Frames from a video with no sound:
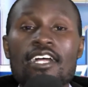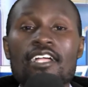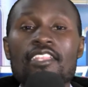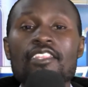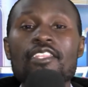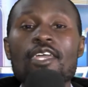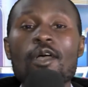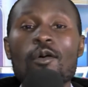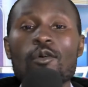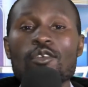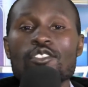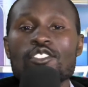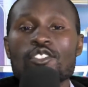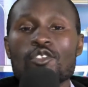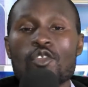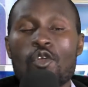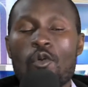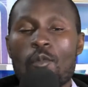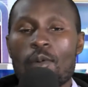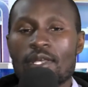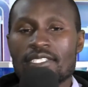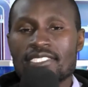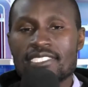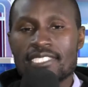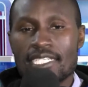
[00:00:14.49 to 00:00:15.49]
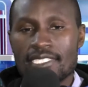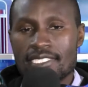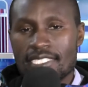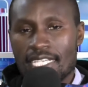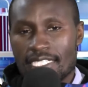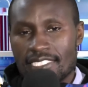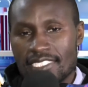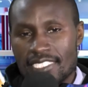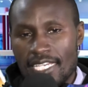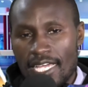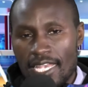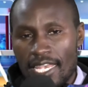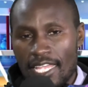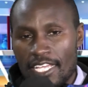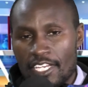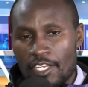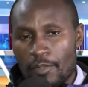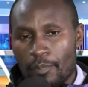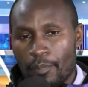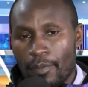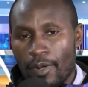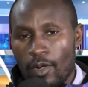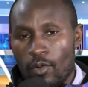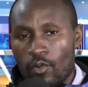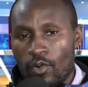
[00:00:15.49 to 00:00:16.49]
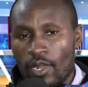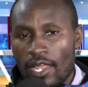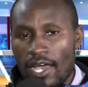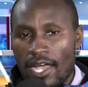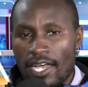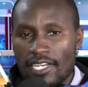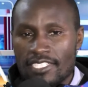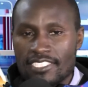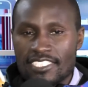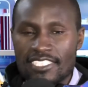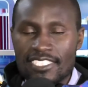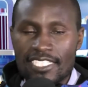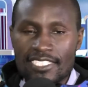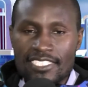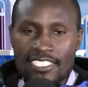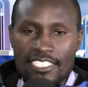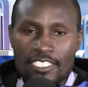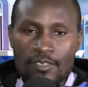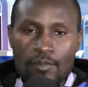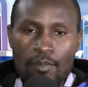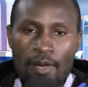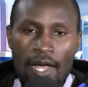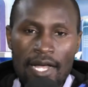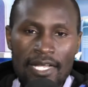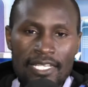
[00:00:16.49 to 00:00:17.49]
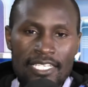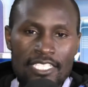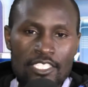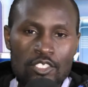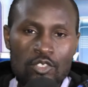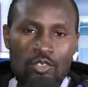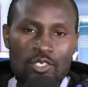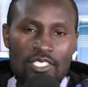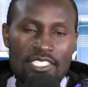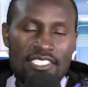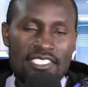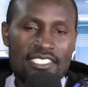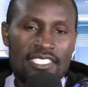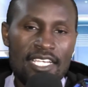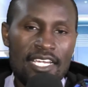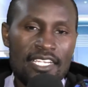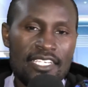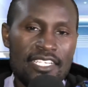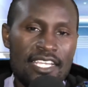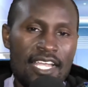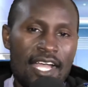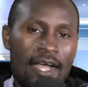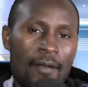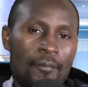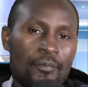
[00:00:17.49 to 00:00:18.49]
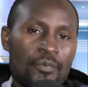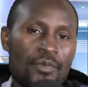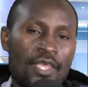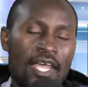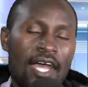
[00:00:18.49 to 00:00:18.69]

There was rumors that Kajala and Paula had jetted back into Tanzania